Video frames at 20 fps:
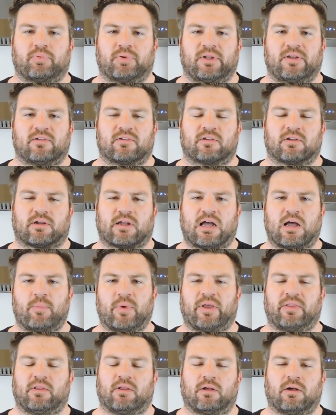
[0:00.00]
please
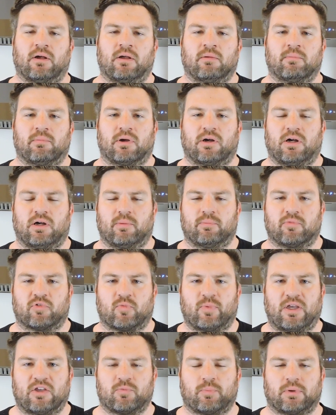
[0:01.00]
comment in the
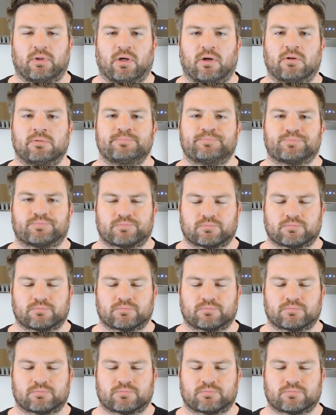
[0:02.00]
space below.